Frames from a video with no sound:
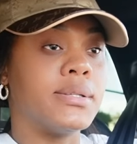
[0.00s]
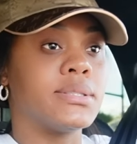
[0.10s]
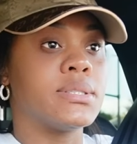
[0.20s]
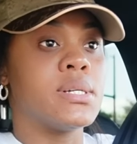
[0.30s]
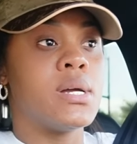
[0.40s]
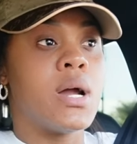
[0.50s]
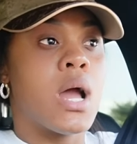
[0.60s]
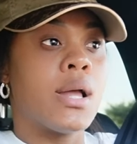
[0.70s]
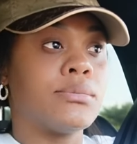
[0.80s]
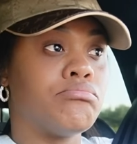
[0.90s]

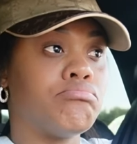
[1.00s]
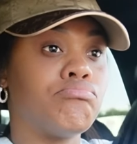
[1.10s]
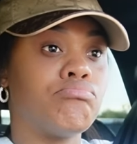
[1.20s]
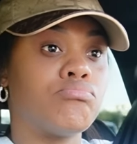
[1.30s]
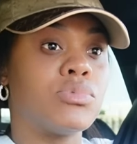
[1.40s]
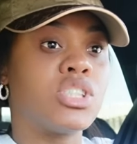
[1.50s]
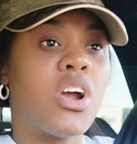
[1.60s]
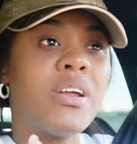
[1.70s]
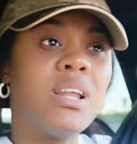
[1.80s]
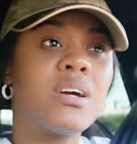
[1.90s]
Hmm,
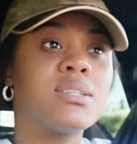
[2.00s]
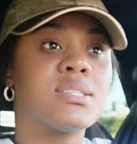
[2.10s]
certain little